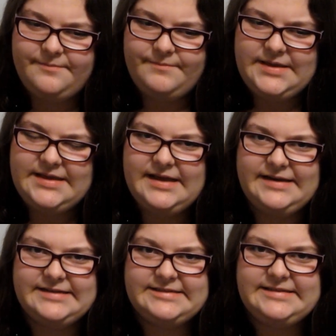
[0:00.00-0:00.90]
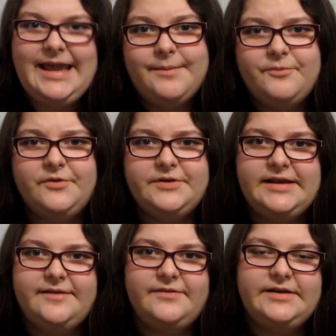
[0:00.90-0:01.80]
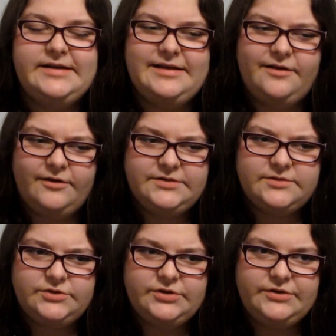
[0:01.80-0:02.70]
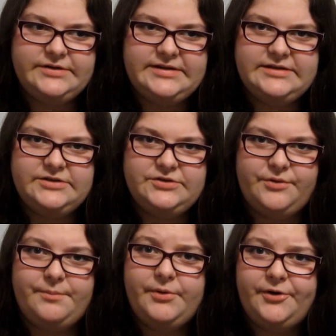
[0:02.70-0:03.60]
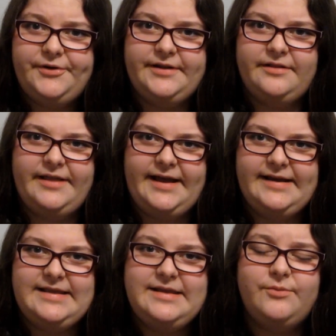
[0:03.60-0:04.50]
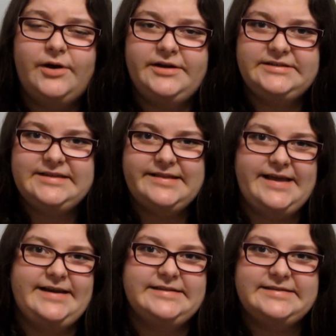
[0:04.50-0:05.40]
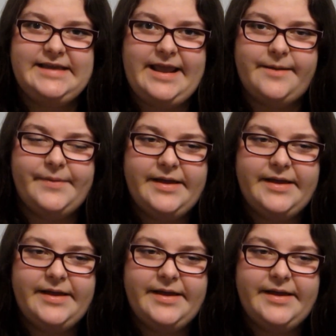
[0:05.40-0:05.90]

be an escape for David, it also turned into a burden that he wanted to then escape.